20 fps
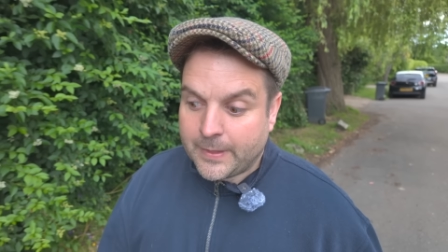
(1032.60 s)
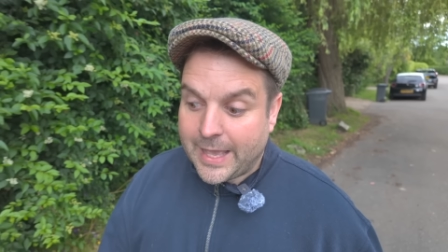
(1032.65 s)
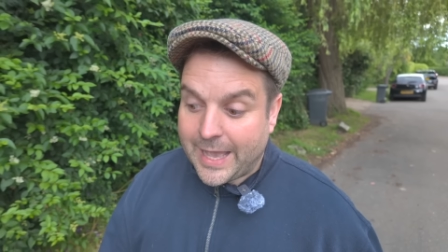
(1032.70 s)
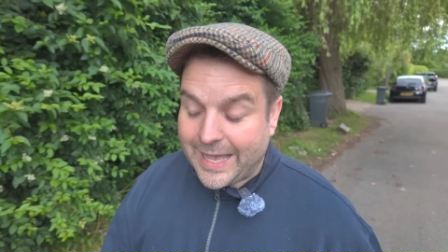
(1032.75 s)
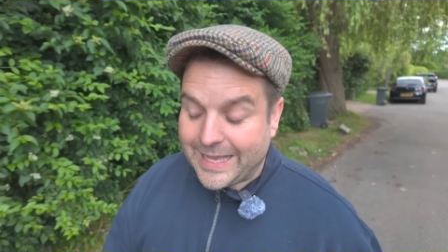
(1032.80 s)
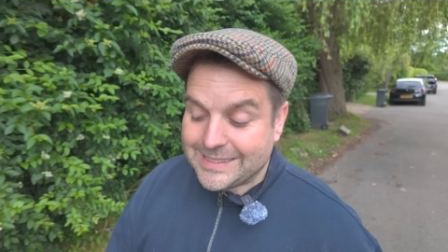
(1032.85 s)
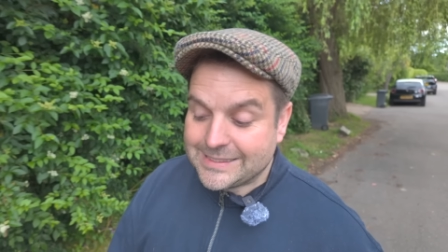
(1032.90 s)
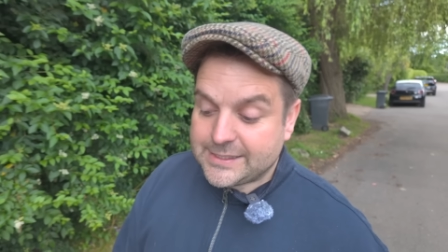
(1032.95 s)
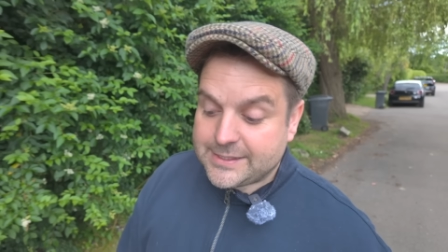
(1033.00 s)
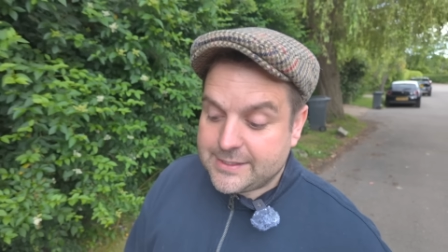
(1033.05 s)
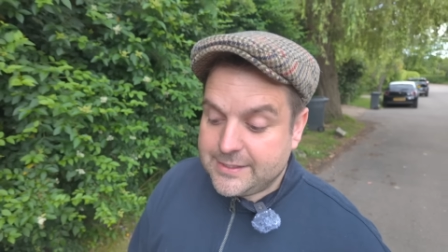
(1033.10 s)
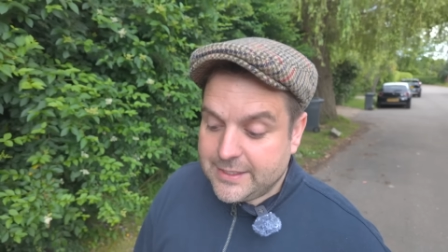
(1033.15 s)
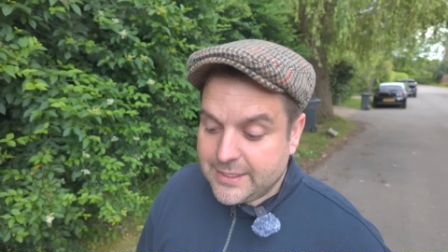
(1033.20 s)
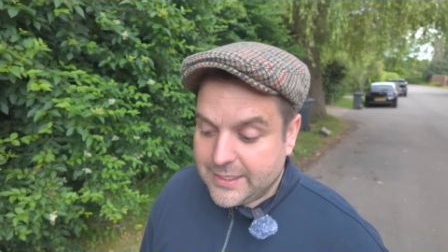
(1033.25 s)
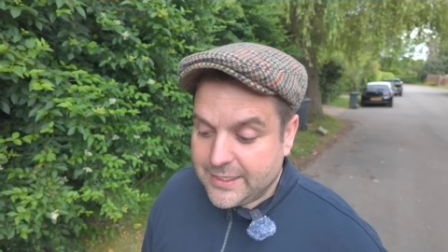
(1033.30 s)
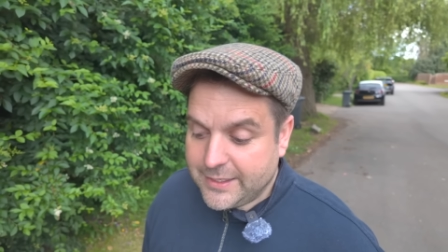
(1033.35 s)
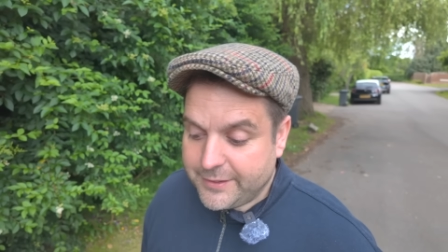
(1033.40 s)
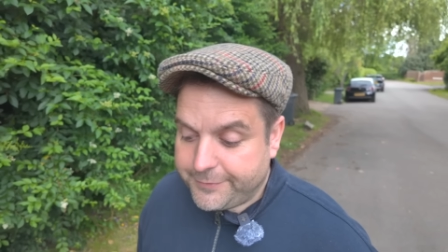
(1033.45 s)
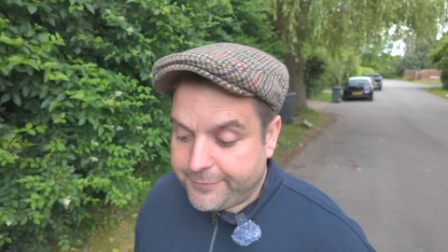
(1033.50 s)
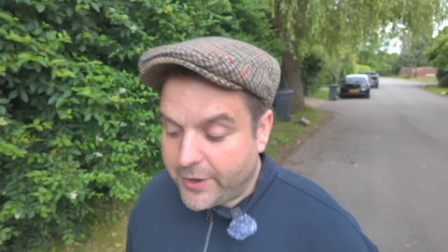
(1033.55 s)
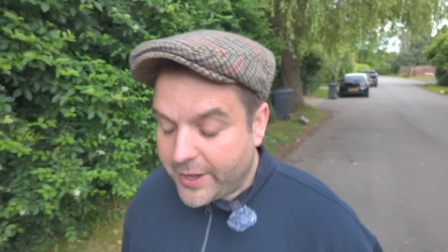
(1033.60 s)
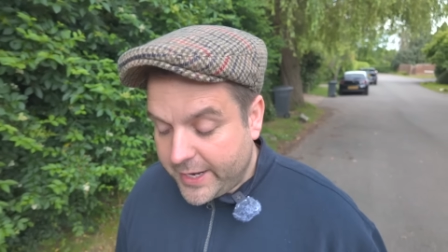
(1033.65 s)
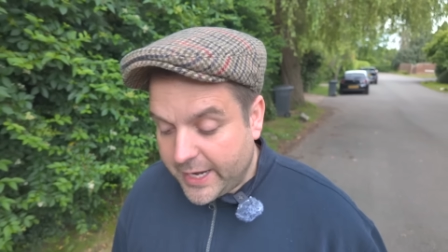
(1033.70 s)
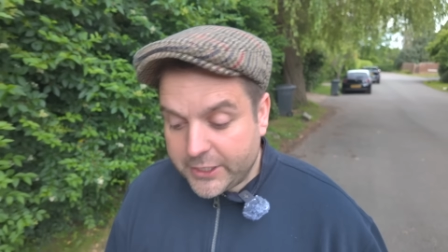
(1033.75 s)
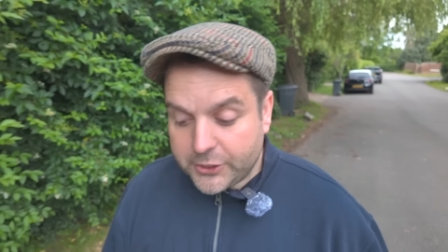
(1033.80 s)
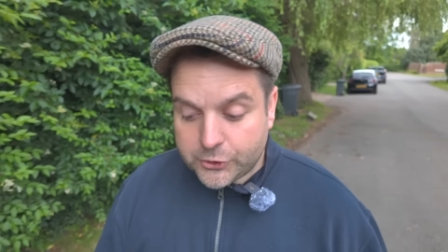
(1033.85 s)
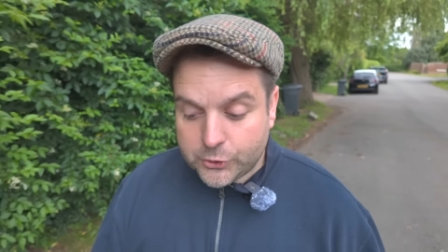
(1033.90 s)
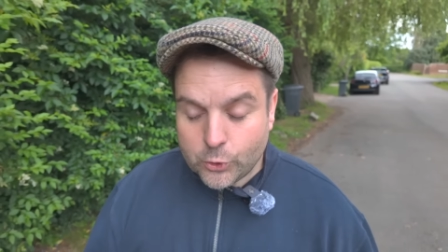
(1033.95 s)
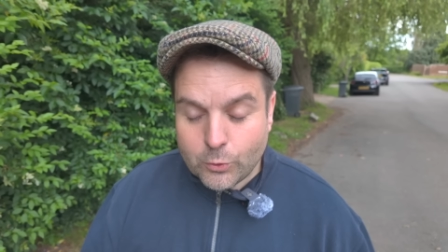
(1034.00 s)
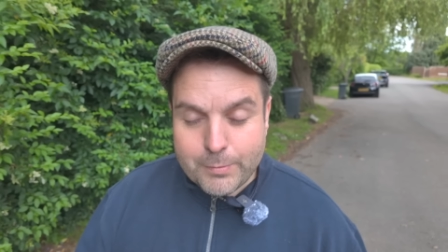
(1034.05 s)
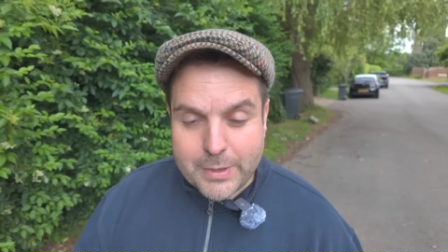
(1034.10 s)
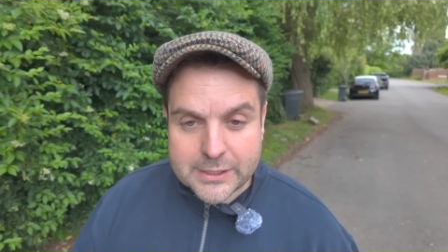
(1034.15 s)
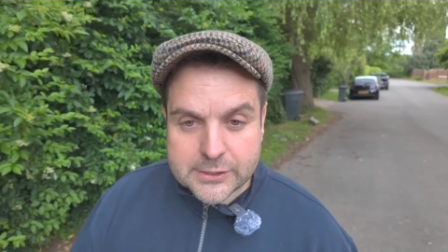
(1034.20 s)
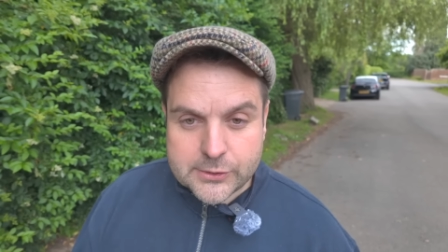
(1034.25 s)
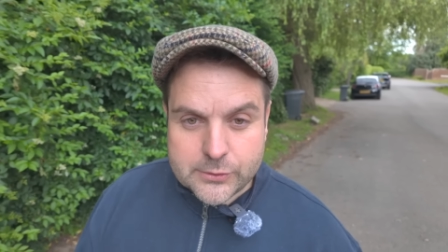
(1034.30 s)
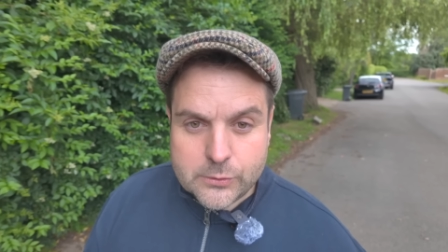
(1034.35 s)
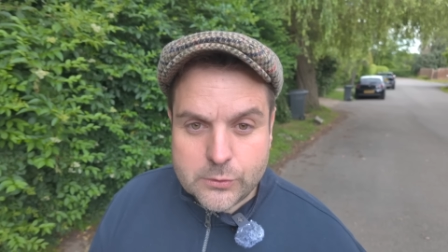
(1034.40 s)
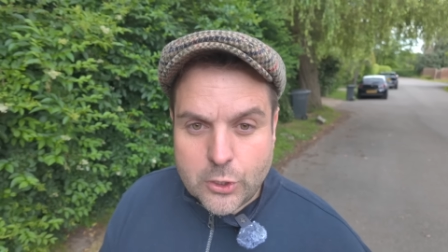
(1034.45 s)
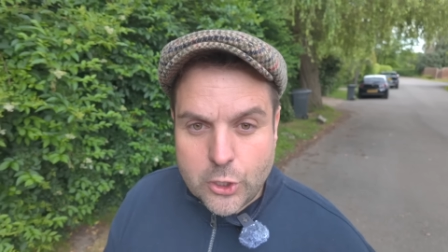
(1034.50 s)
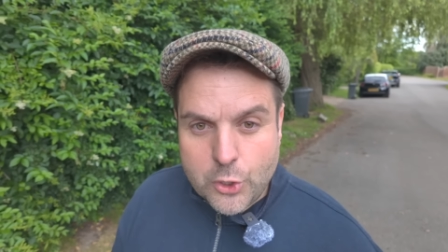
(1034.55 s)
has the financial
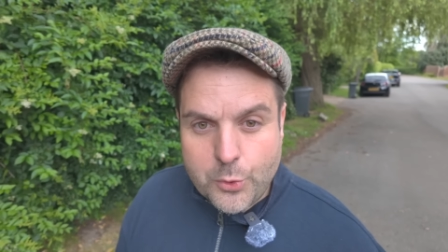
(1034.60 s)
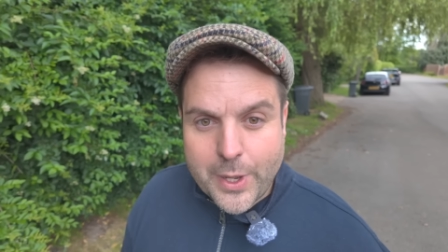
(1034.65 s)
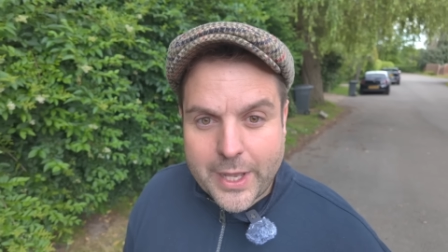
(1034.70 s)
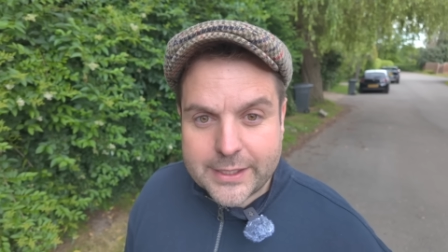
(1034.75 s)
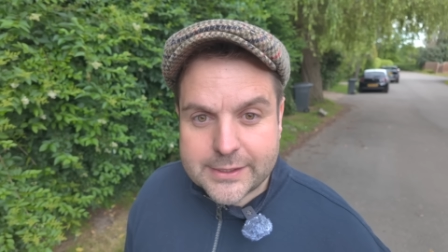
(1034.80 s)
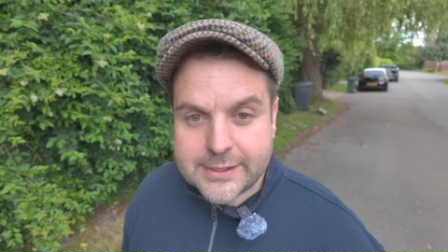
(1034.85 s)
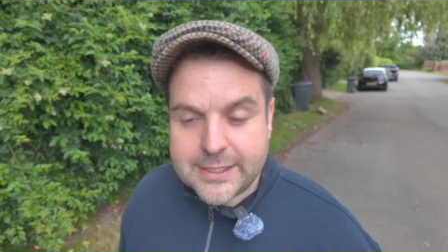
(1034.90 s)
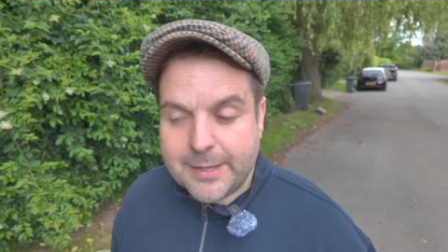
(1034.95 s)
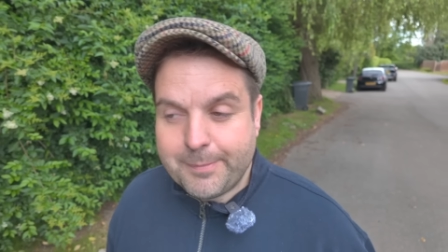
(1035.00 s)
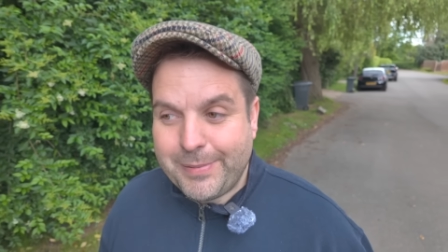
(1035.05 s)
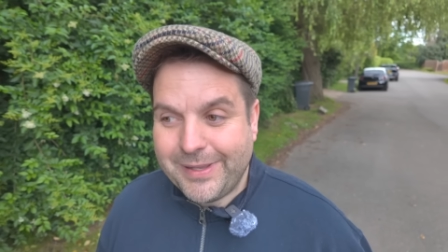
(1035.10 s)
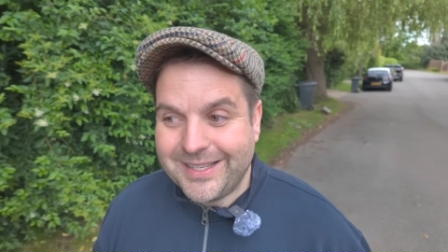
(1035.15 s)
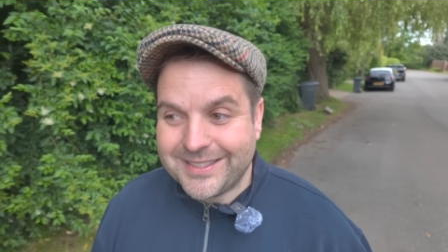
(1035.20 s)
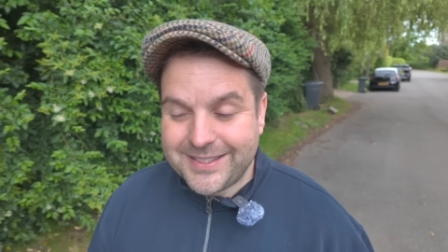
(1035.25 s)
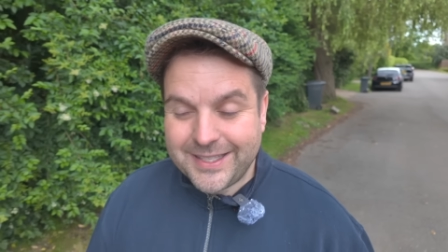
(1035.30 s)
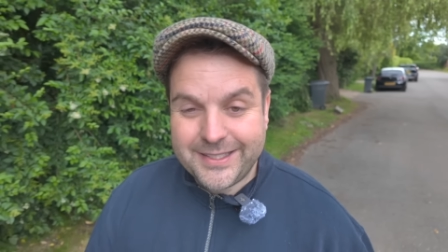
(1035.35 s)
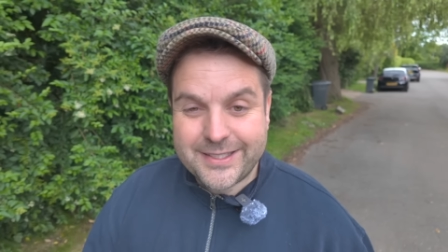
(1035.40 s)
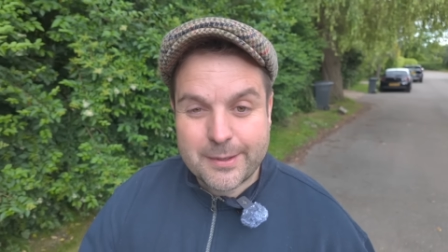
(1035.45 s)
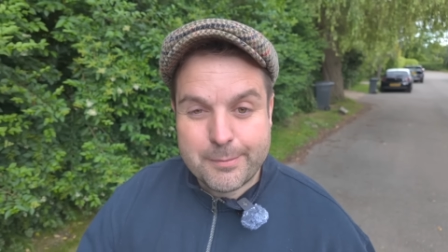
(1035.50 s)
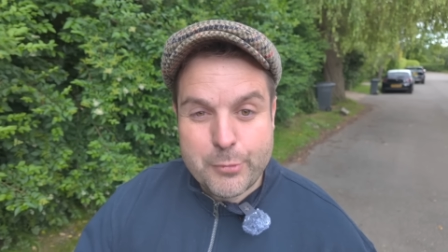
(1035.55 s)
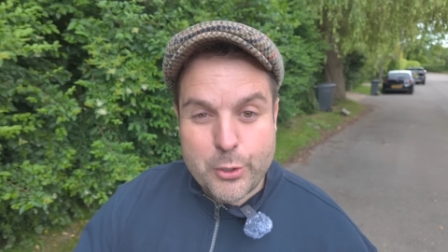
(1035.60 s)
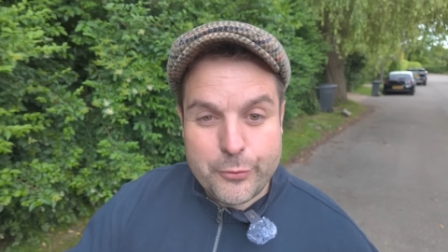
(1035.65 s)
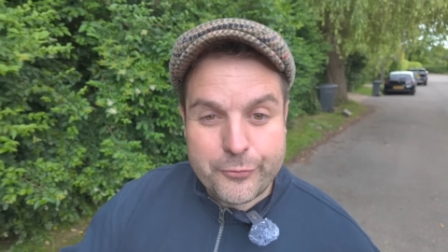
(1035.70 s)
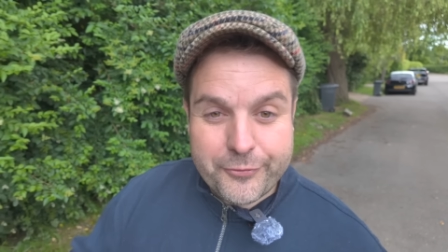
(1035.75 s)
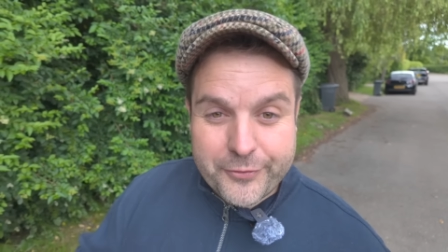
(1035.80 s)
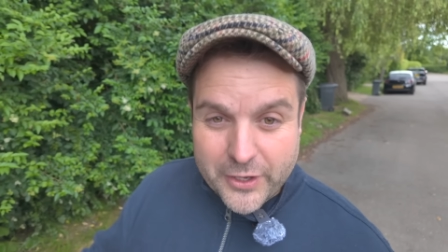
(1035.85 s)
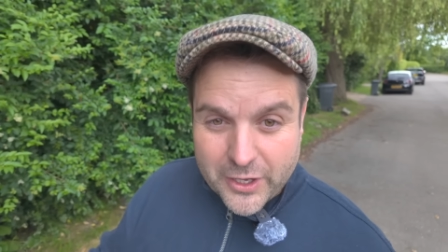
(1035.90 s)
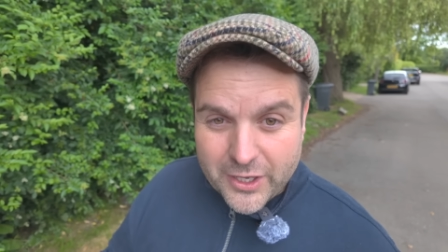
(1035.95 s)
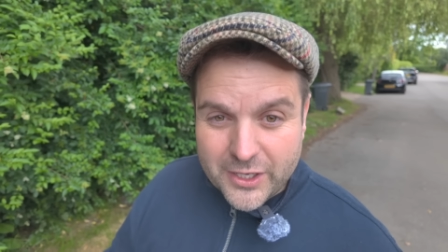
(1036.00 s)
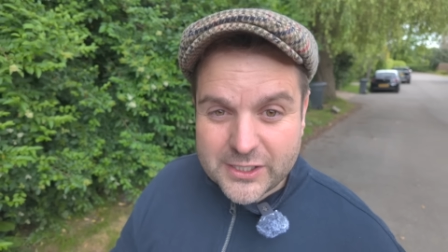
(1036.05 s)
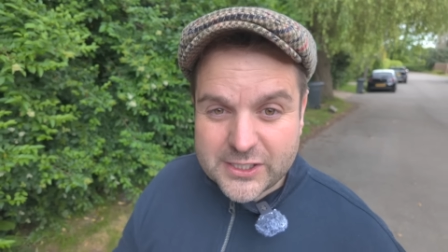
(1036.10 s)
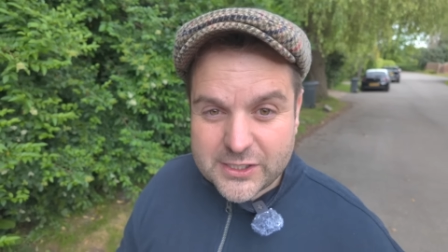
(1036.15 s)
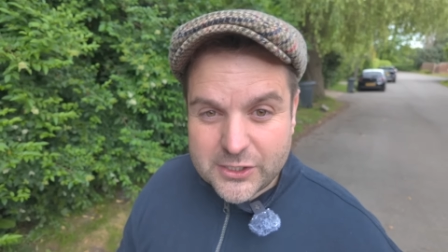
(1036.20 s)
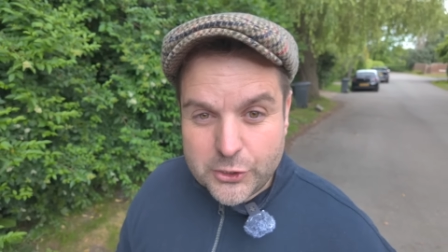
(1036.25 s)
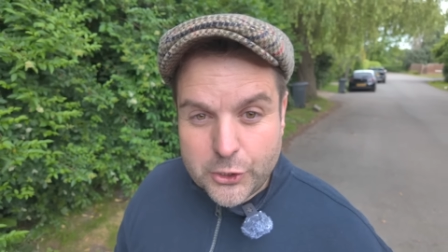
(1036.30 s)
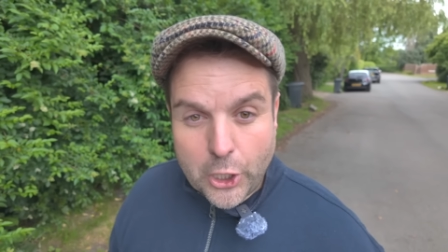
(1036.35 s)
muscle, who has the ability to move first.